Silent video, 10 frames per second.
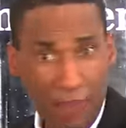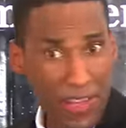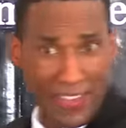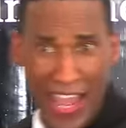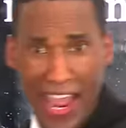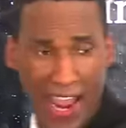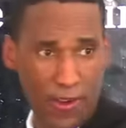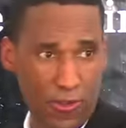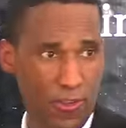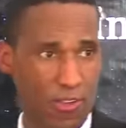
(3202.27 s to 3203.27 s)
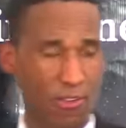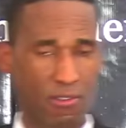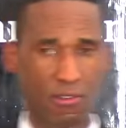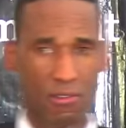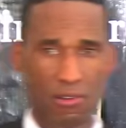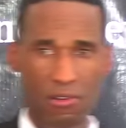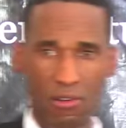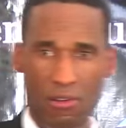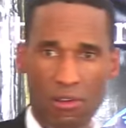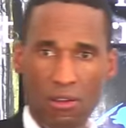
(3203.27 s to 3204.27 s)
from the tares.
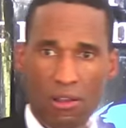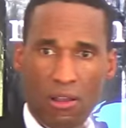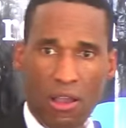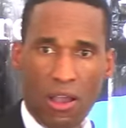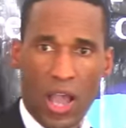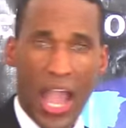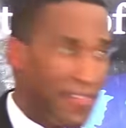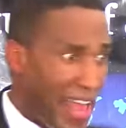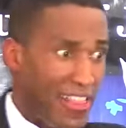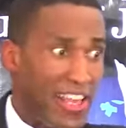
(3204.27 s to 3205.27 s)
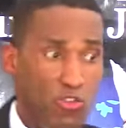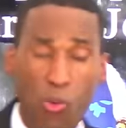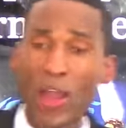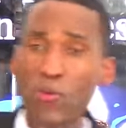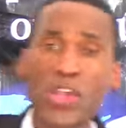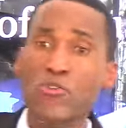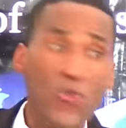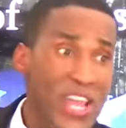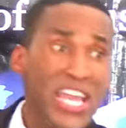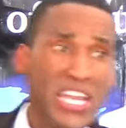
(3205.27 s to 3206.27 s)
And that is what we
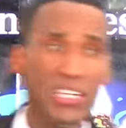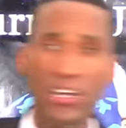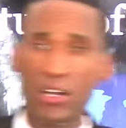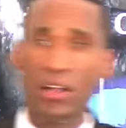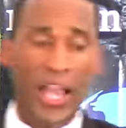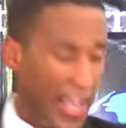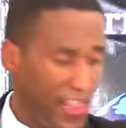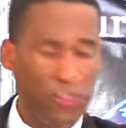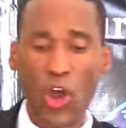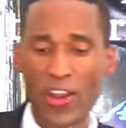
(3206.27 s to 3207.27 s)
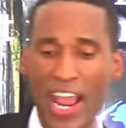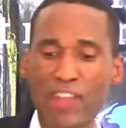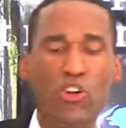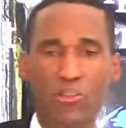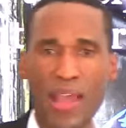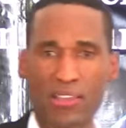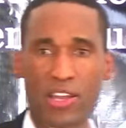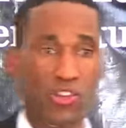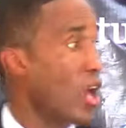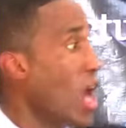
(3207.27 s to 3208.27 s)
read in the third angel's
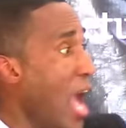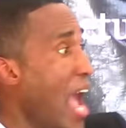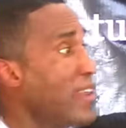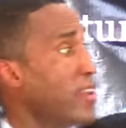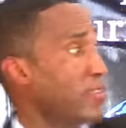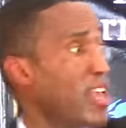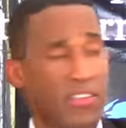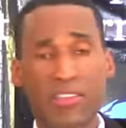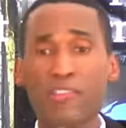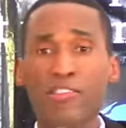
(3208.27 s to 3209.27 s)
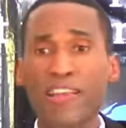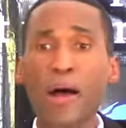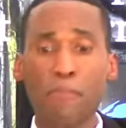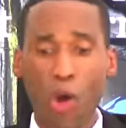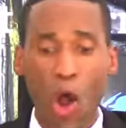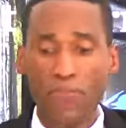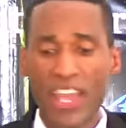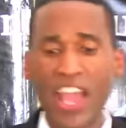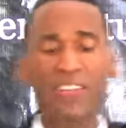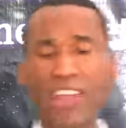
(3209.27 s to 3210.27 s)
message. And this is some
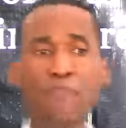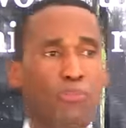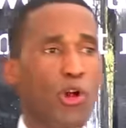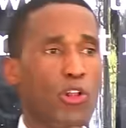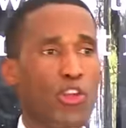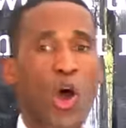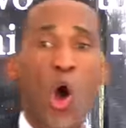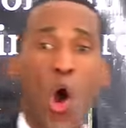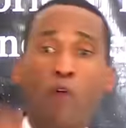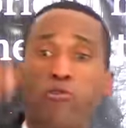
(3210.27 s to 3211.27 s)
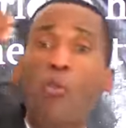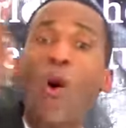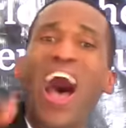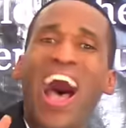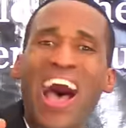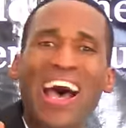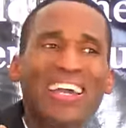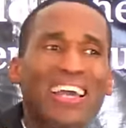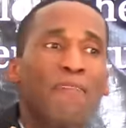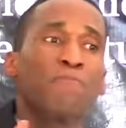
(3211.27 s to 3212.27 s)
of the examples of
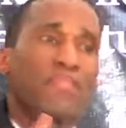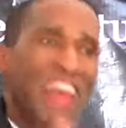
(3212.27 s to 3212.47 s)
why